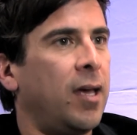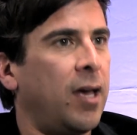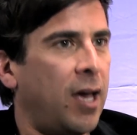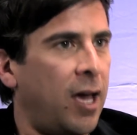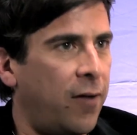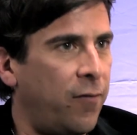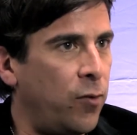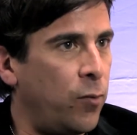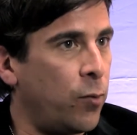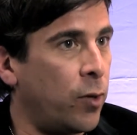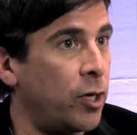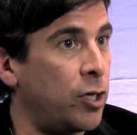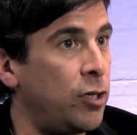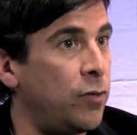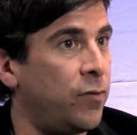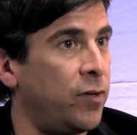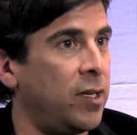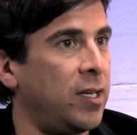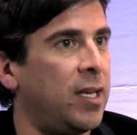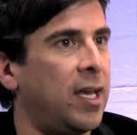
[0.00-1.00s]
everyone
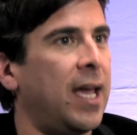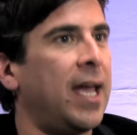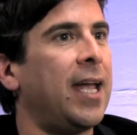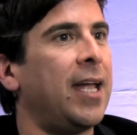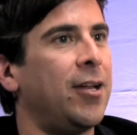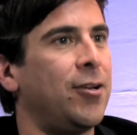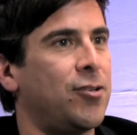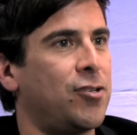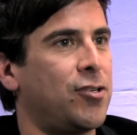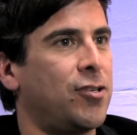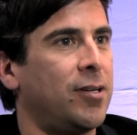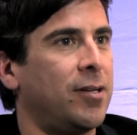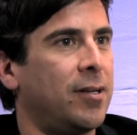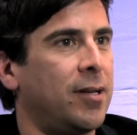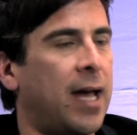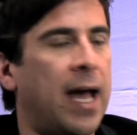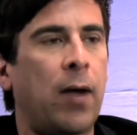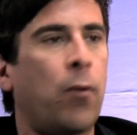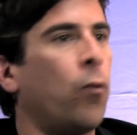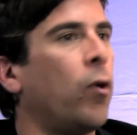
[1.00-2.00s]
you've engaged
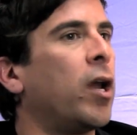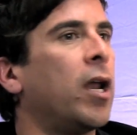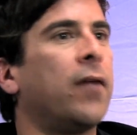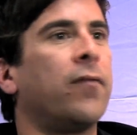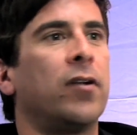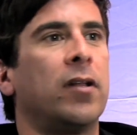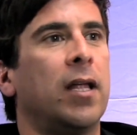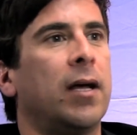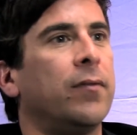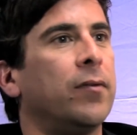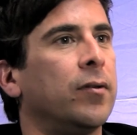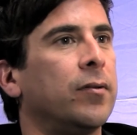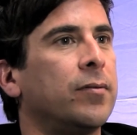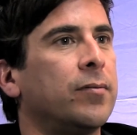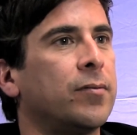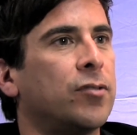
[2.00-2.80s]
at whatever level.